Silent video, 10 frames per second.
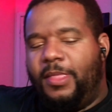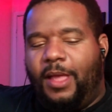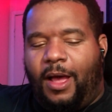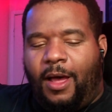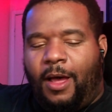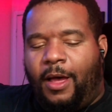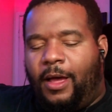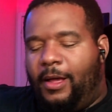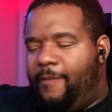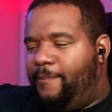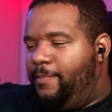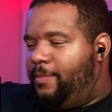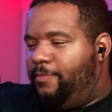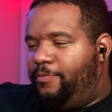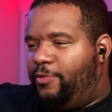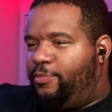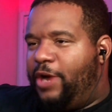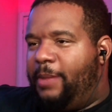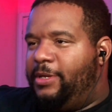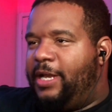Uh, we're
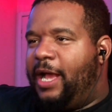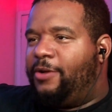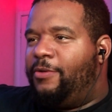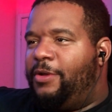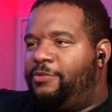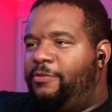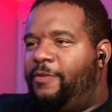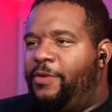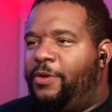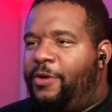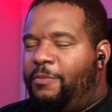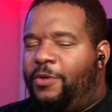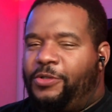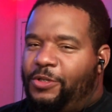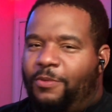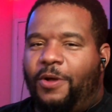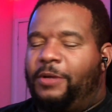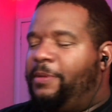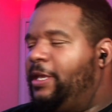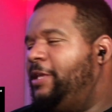probably not going to reveal it on mostly wrong
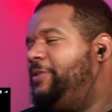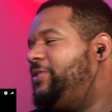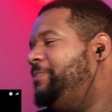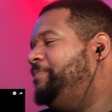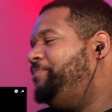opinions.